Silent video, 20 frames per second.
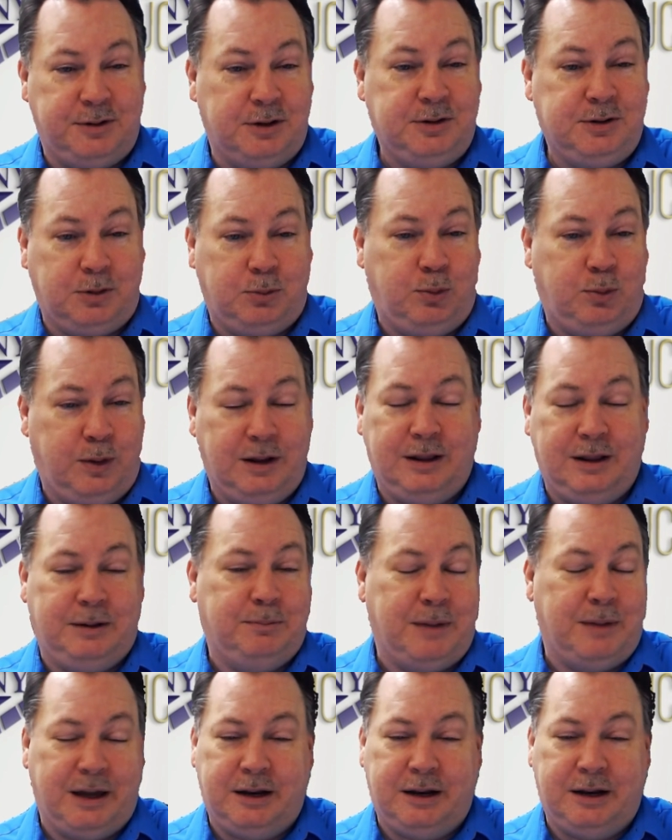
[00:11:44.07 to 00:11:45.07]
those are
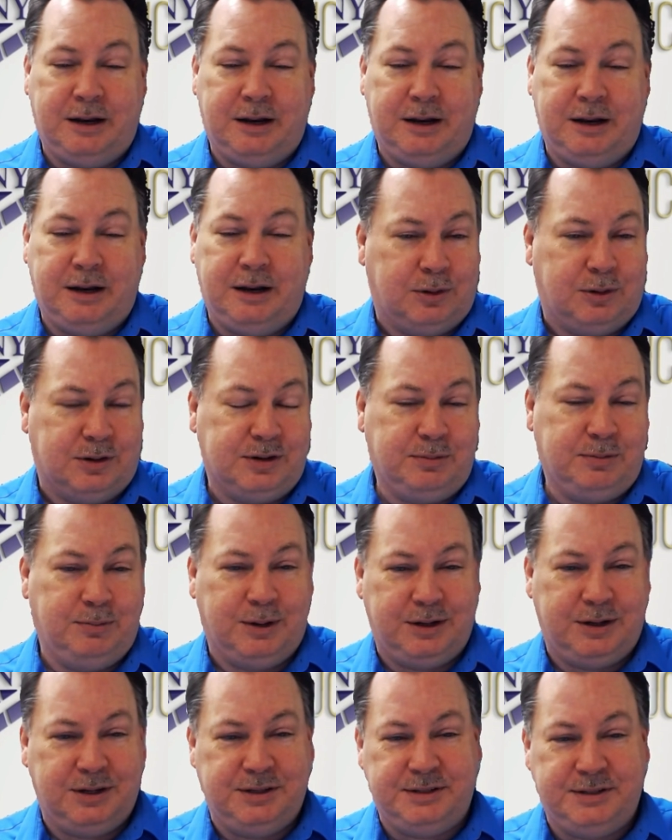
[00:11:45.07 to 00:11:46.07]
really made up
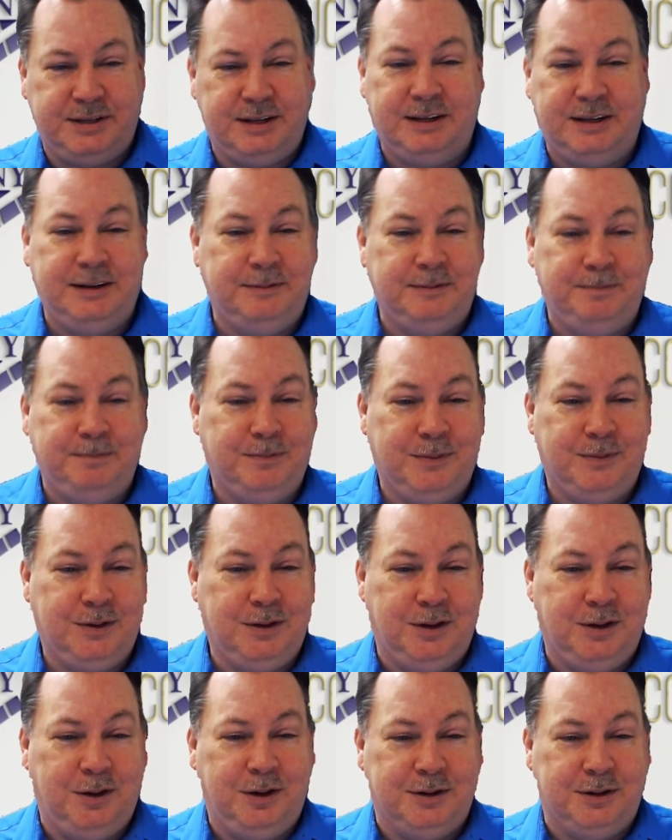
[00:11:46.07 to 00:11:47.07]
numbers, because
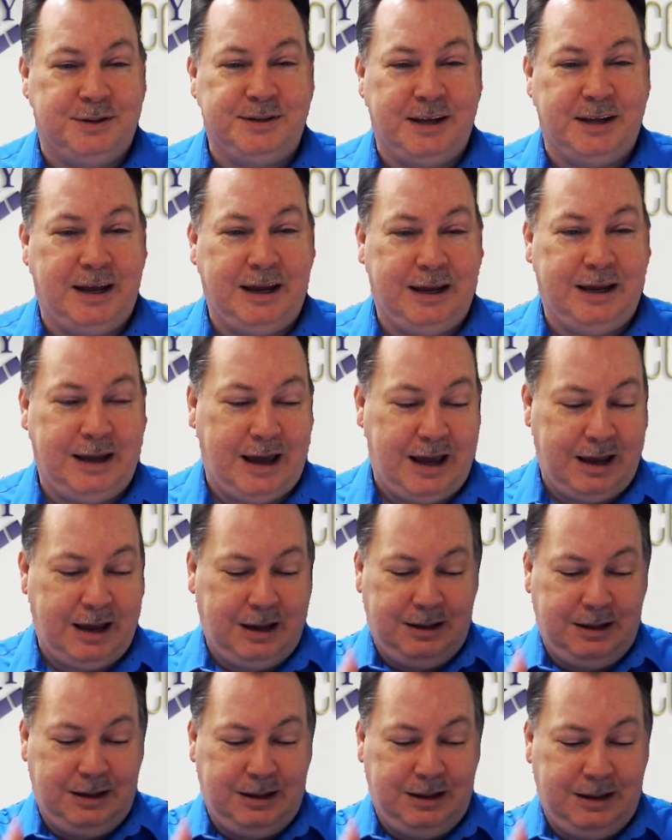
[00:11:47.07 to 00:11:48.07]
you can say,
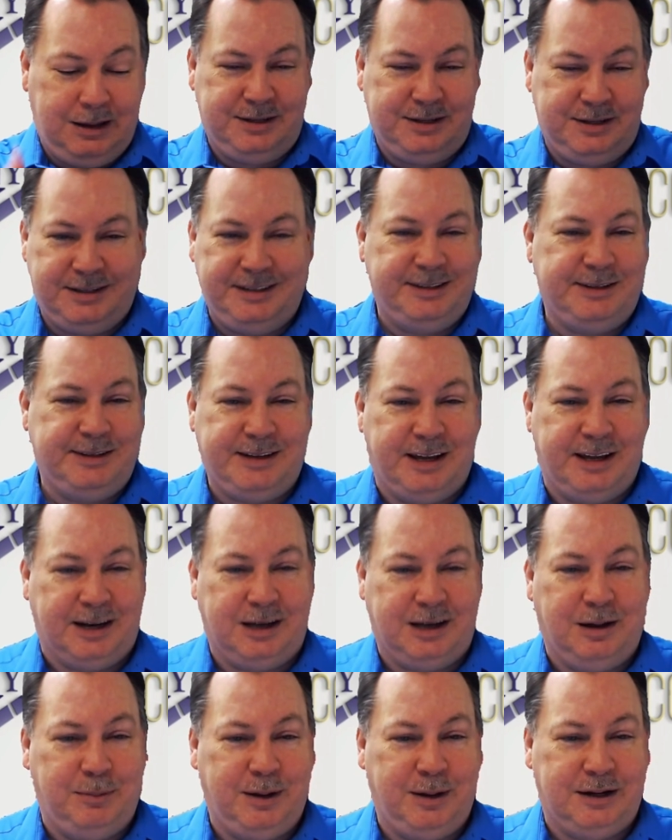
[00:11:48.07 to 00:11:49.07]
hey, this is
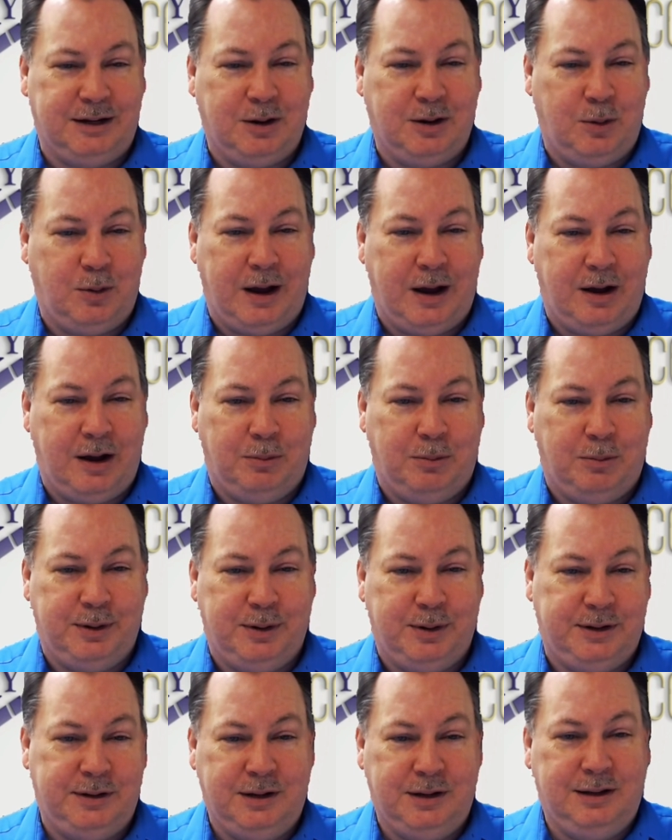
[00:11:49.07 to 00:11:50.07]
going to come in and go
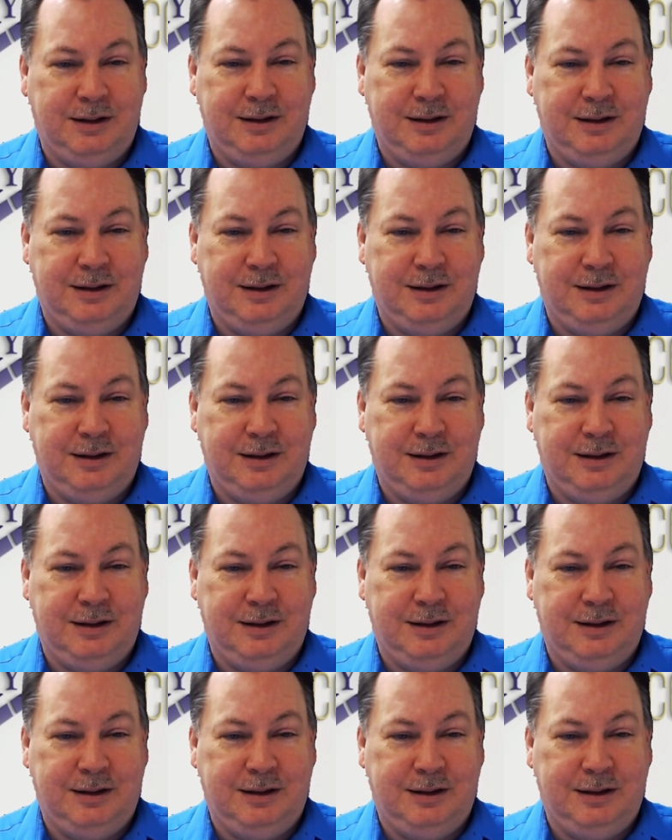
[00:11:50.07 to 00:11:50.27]
out, but